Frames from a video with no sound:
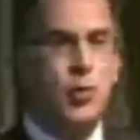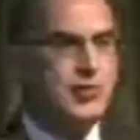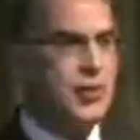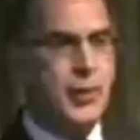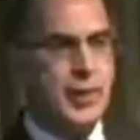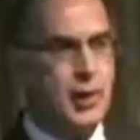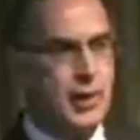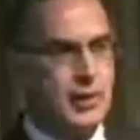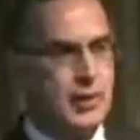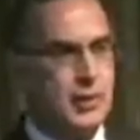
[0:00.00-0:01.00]
What's going
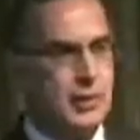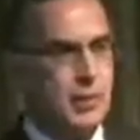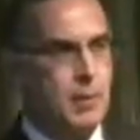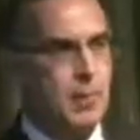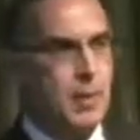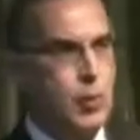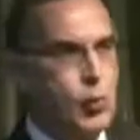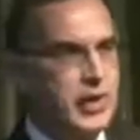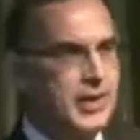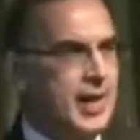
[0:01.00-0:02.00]
on here?
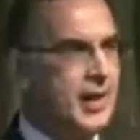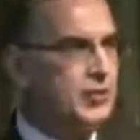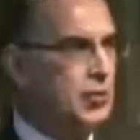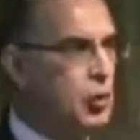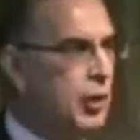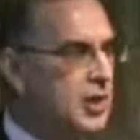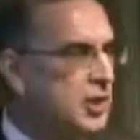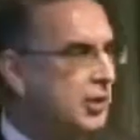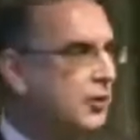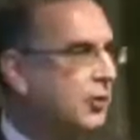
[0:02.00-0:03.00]
We need to ask 2
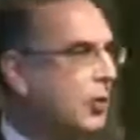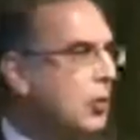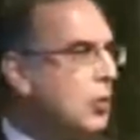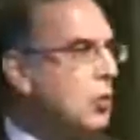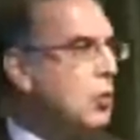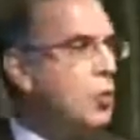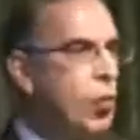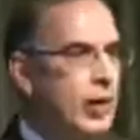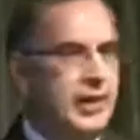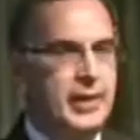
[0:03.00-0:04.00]
questions.
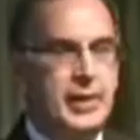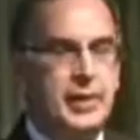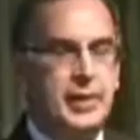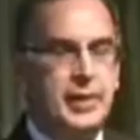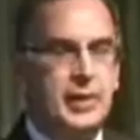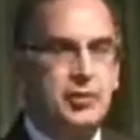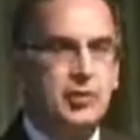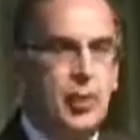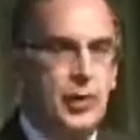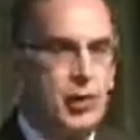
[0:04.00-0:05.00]
What
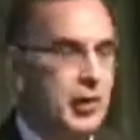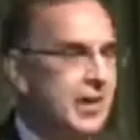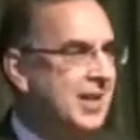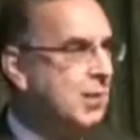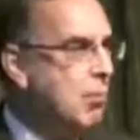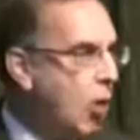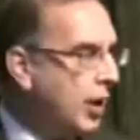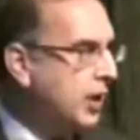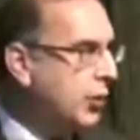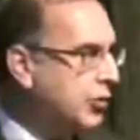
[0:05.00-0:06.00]
is going on in the
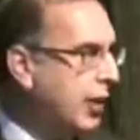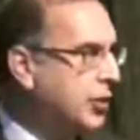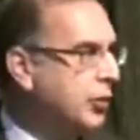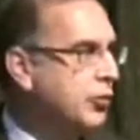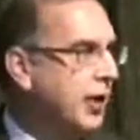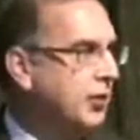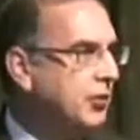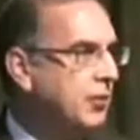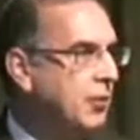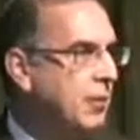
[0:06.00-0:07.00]
market we're trying to
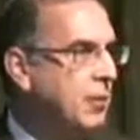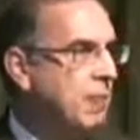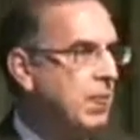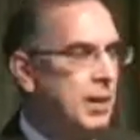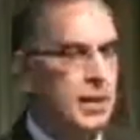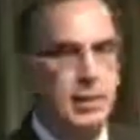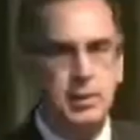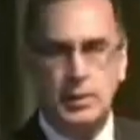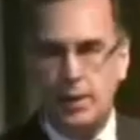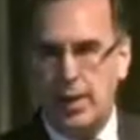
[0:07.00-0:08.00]
address?
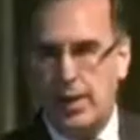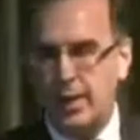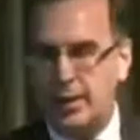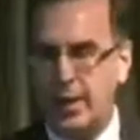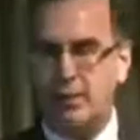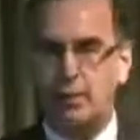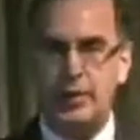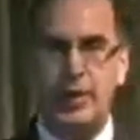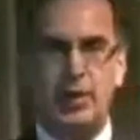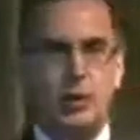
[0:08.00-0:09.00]
A, and
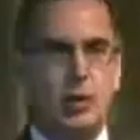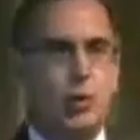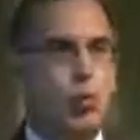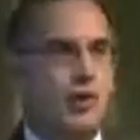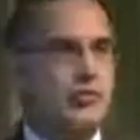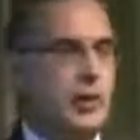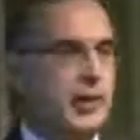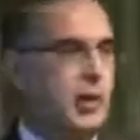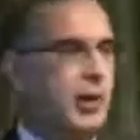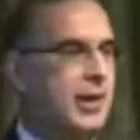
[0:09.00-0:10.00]
B, what is
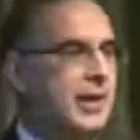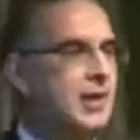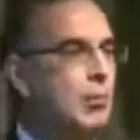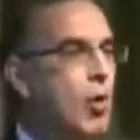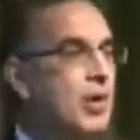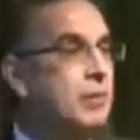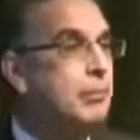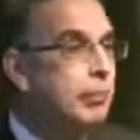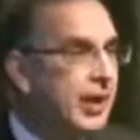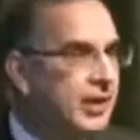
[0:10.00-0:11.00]
going on in the
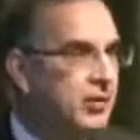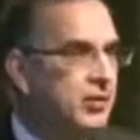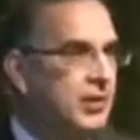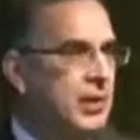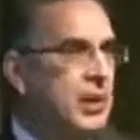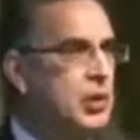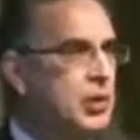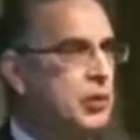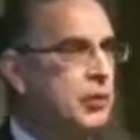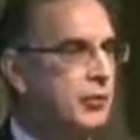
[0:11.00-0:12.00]
marketplace in
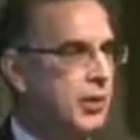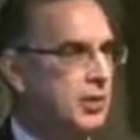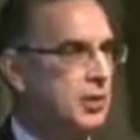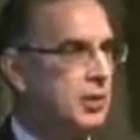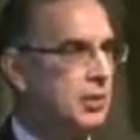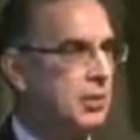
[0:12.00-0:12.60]
which we function.